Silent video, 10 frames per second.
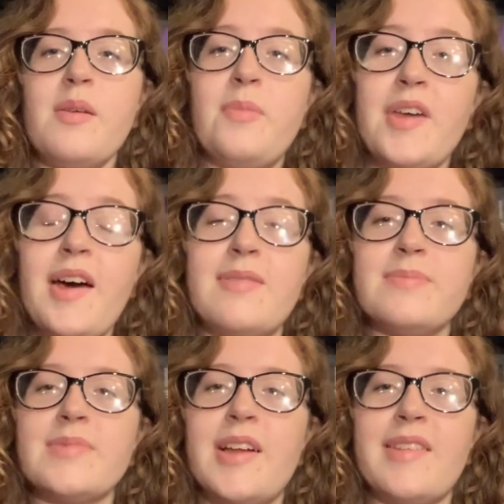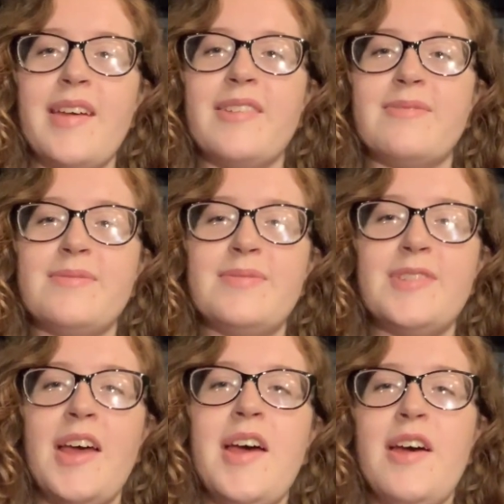Yeah, that's it
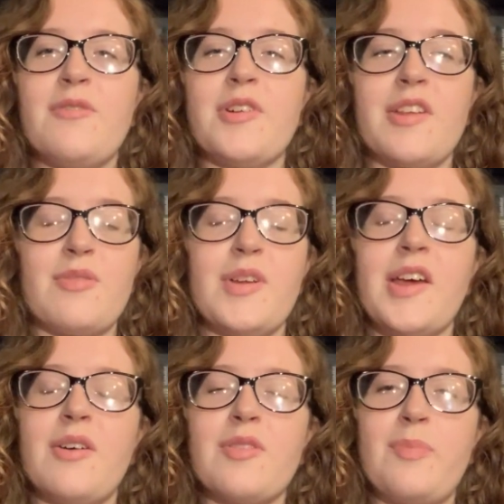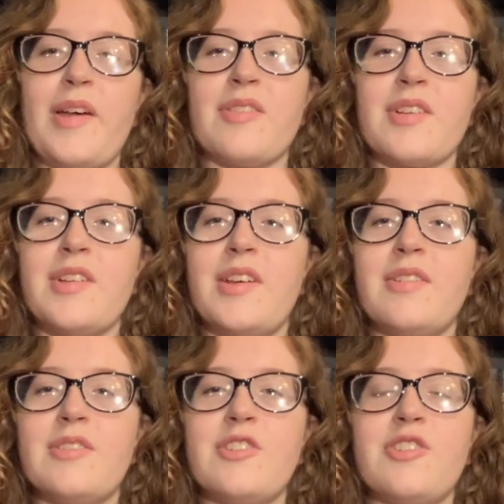for this video. It's
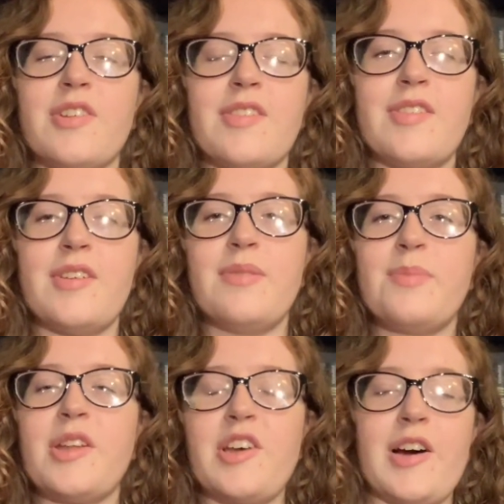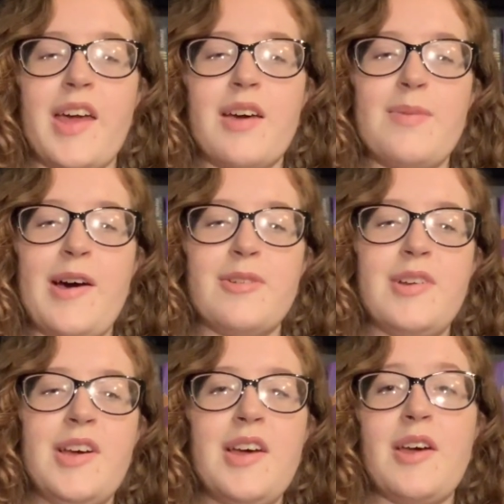basically just me talking about
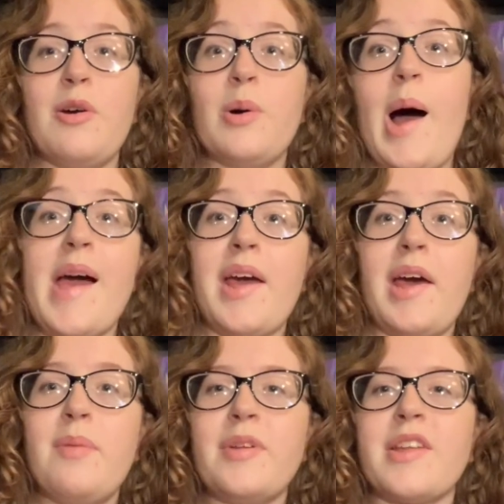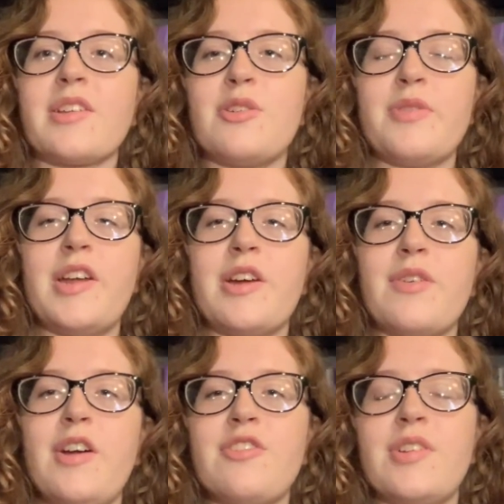who I am and like the reading
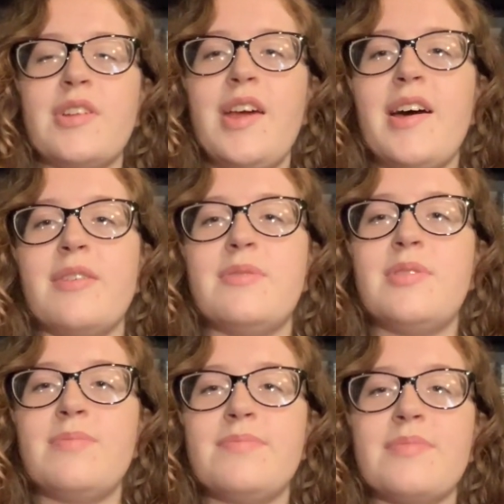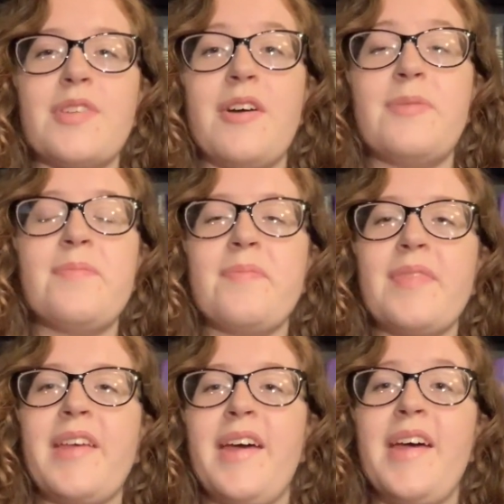rush, and yeah, so
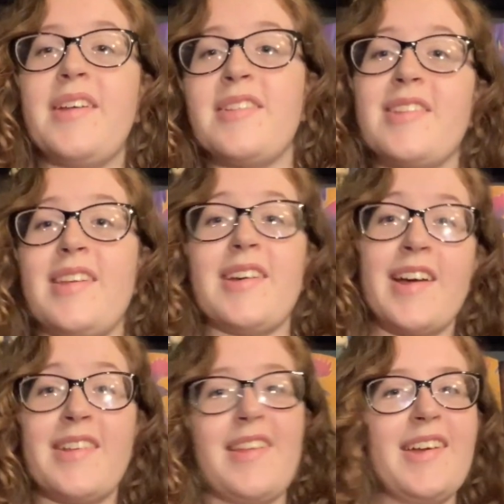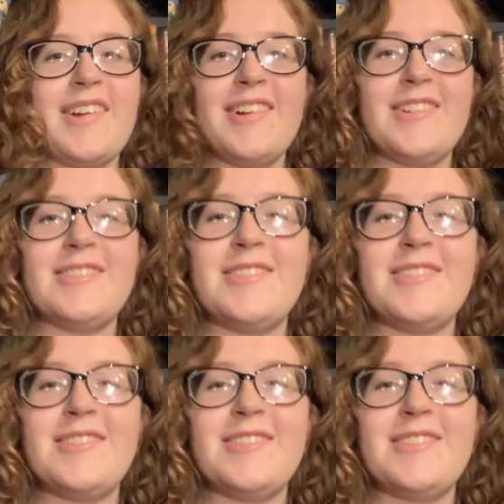see you guys later.